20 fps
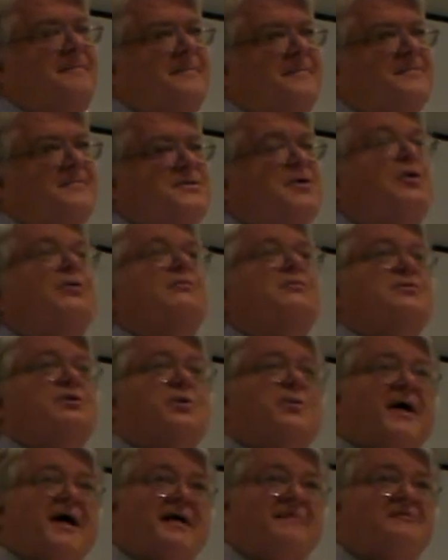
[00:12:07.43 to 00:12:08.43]
So
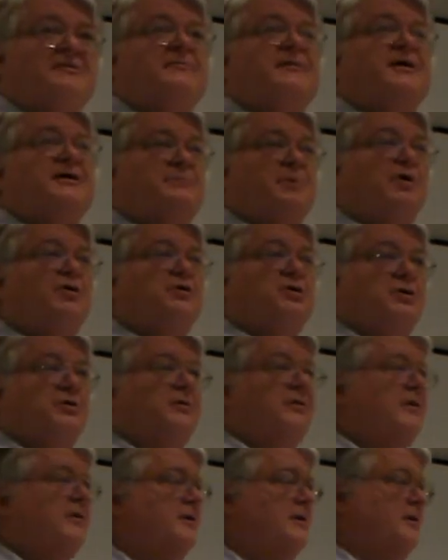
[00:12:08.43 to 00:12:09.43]
we have some exposure
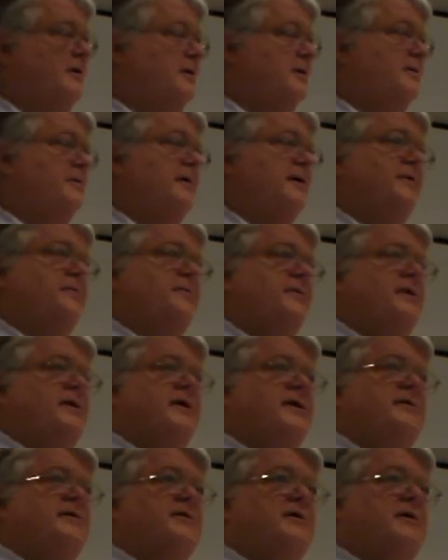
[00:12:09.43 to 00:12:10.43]

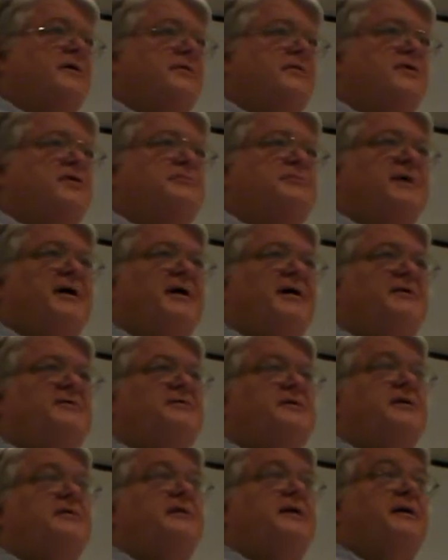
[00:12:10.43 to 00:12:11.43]
and on those
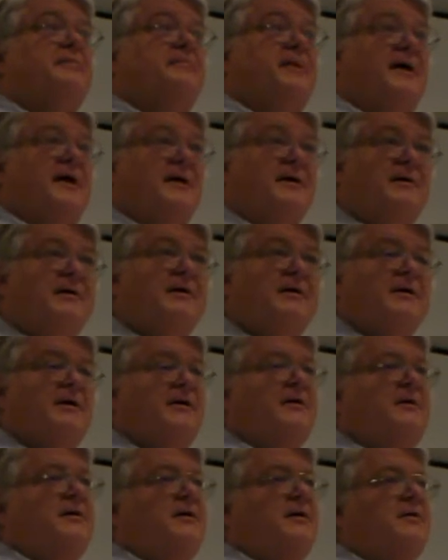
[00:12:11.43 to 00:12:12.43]
bands, and they may
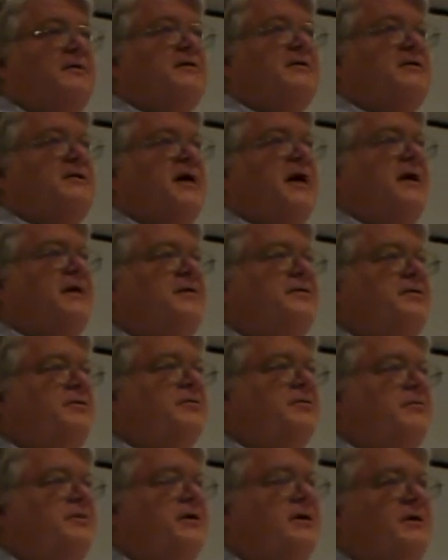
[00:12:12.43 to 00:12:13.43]
decide
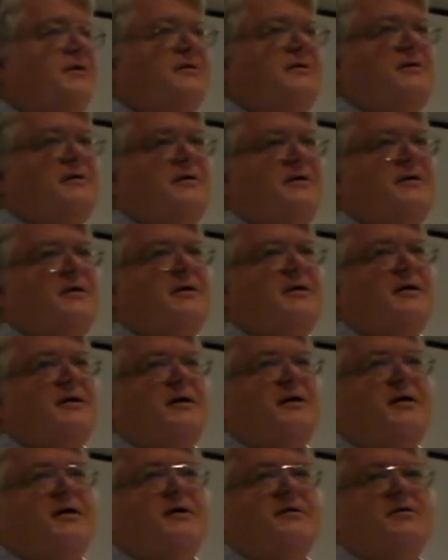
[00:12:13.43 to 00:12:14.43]
to
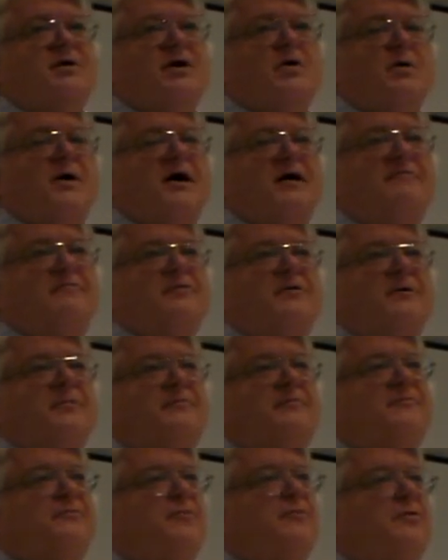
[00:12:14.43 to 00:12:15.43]
go after them
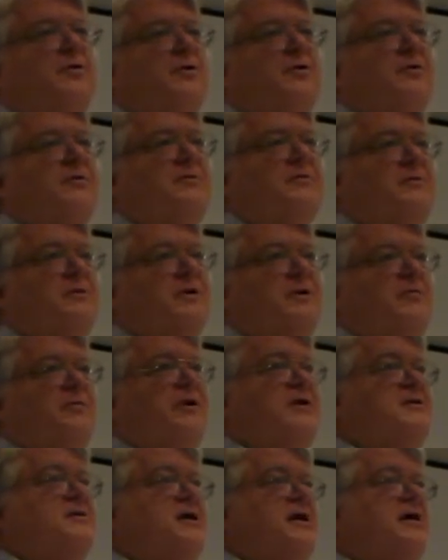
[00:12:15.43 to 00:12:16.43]
for
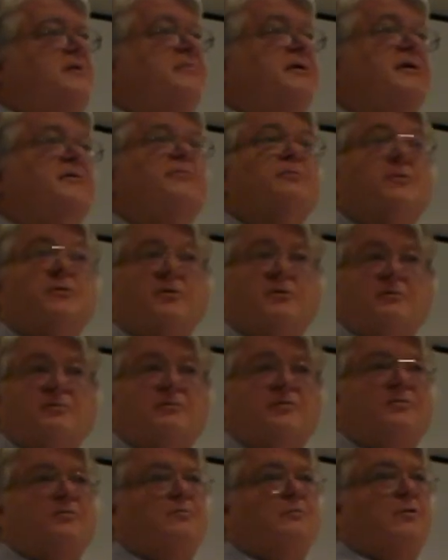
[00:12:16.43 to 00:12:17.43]
reassignment.
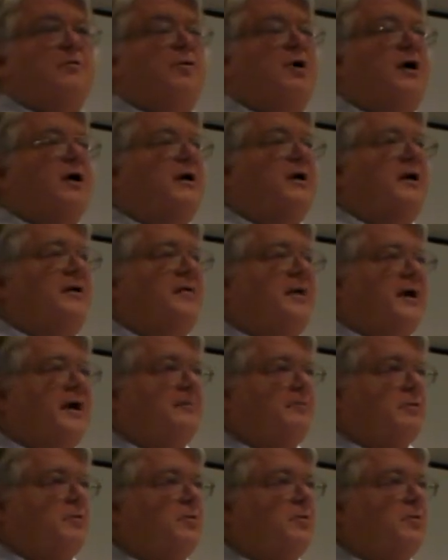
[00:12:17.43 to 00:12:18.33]
We're working on that.